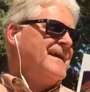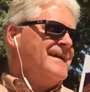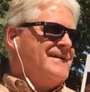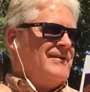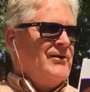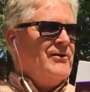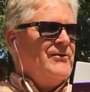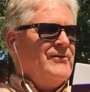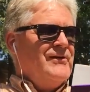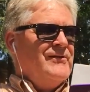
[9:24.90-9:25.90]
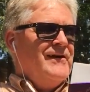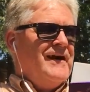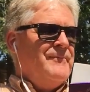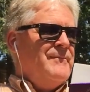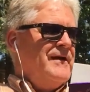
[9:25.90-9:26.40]
No, you're
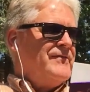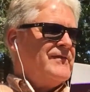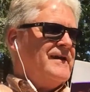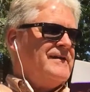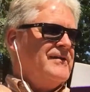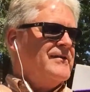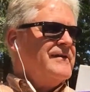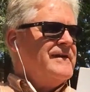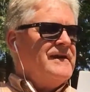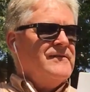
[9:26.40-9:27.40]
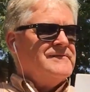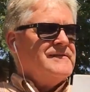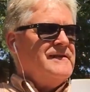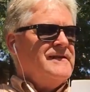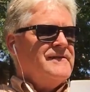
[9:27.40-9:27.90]
not, Beth said. You're
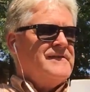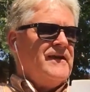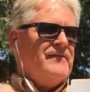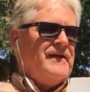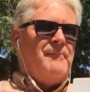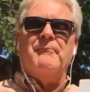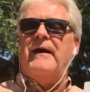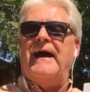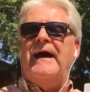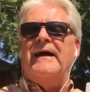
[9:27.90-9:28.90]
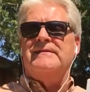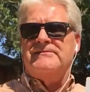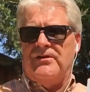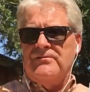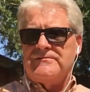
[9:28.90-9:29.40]
guilty of telling bad
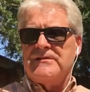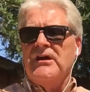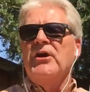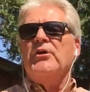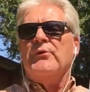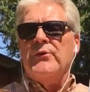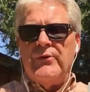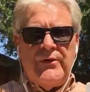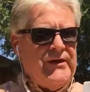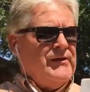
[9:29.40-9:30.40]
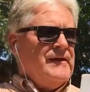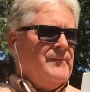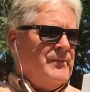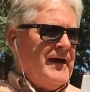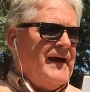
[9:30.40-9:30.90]
jokes. Really
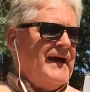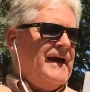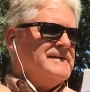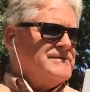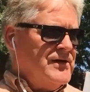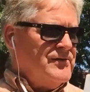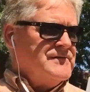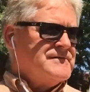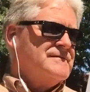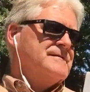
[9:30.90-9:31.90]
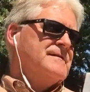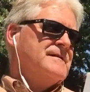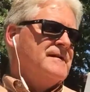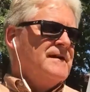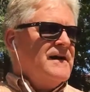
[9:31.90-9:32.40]
bad jokes.
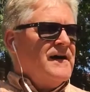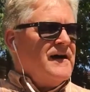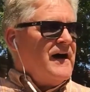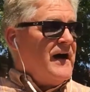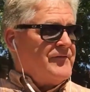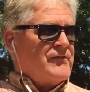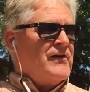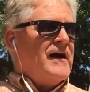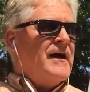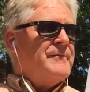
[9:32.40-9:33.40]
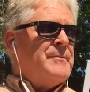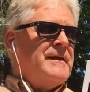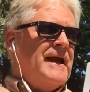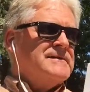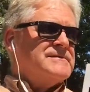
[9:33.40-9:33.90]
Officer
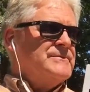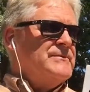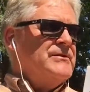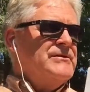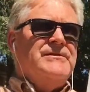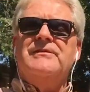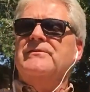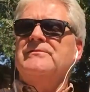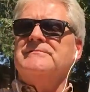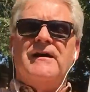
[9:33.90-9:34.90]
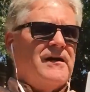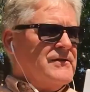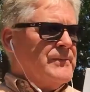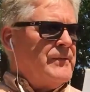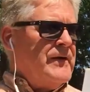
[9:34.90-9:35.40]
Oppen has some good news,
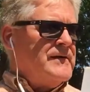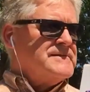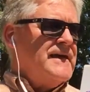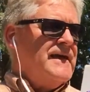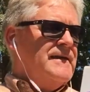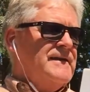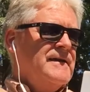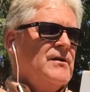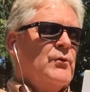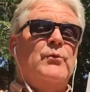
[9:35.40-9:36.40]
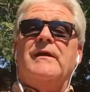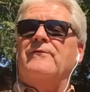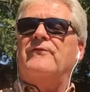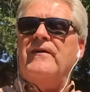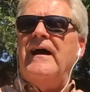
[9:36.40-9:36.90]
Dr. Prell said. We
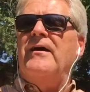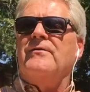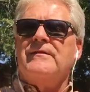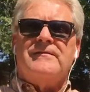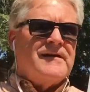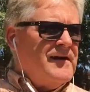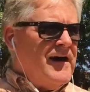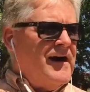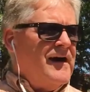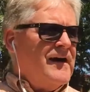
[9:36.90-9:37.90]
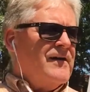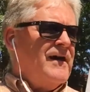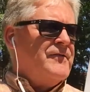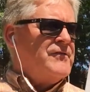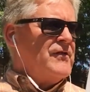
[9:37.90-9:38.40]
found the car,
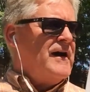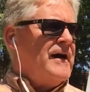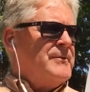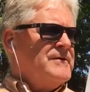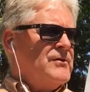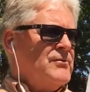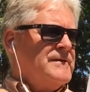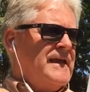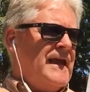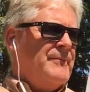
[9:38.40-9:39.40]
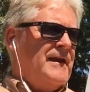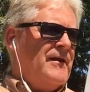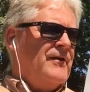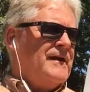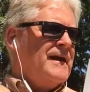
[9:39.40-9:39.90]
Officer Oppen told Cam and
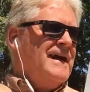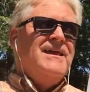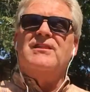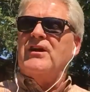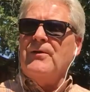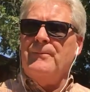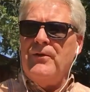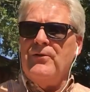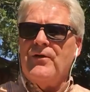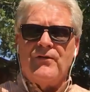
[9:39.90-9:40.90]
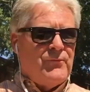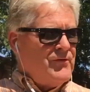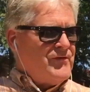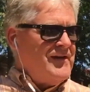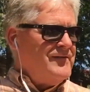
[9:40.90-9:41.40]
Eric. The computers
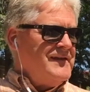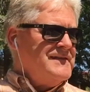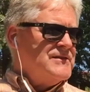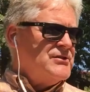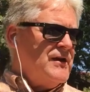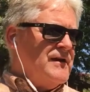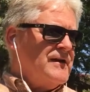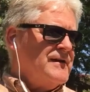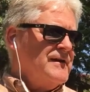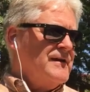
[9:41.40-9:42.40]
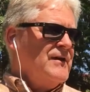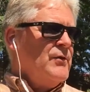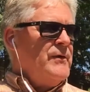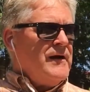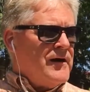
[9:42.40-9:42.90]
were still in the trunk.
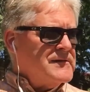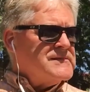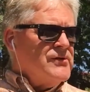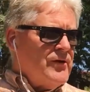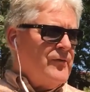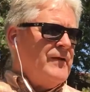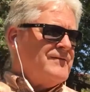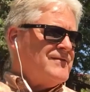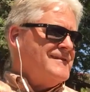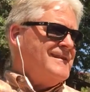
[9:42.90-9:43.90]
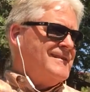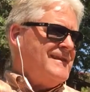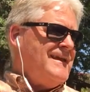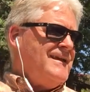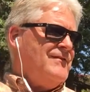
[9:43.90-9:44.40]
We also arrested the
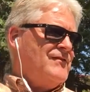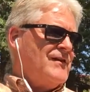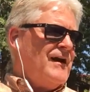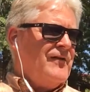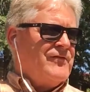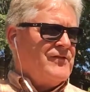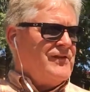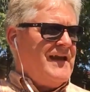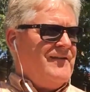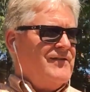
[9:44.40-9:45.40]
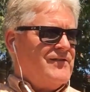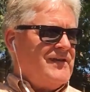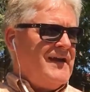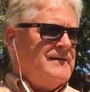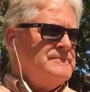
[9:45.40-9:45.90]
thieves, Officer Davis
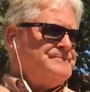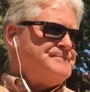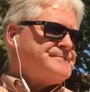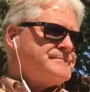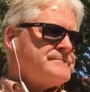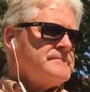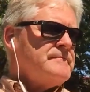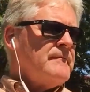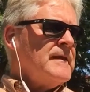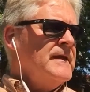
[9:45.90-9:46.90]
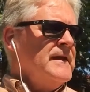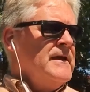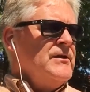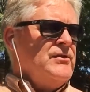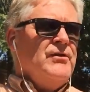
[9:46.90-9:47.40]
said.
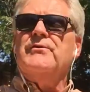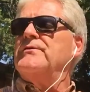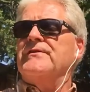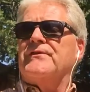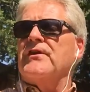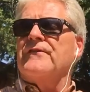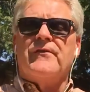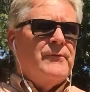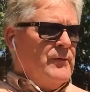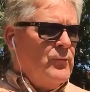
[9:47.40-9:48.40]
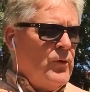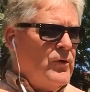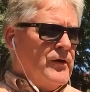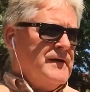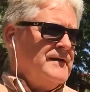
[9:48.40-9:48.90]
You deserve a
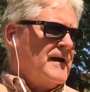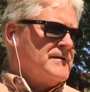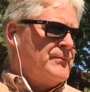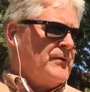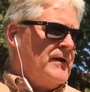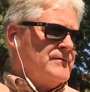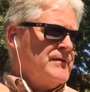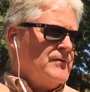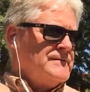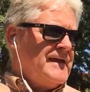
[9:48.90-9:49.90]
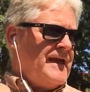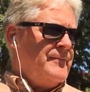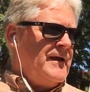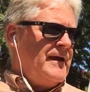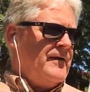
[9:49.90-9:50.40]
reward, Dr. Prell told
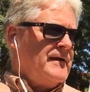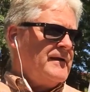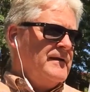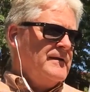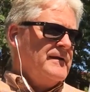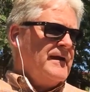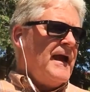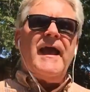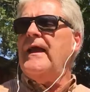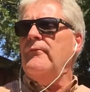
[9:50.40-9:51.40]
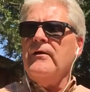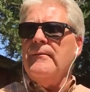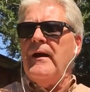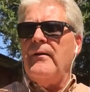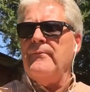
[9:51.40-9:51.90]
Cam and Eric. Hey, what
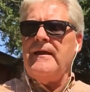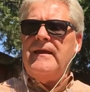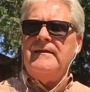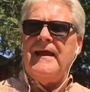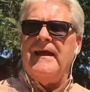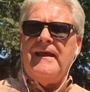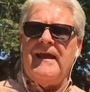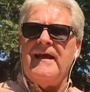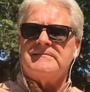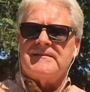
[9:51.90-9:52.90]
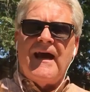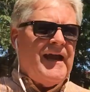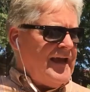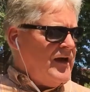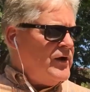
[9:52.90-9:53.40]
about me? Danny asked.
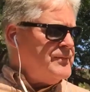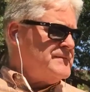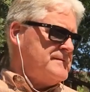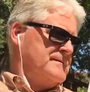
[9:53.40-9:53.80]
I helped.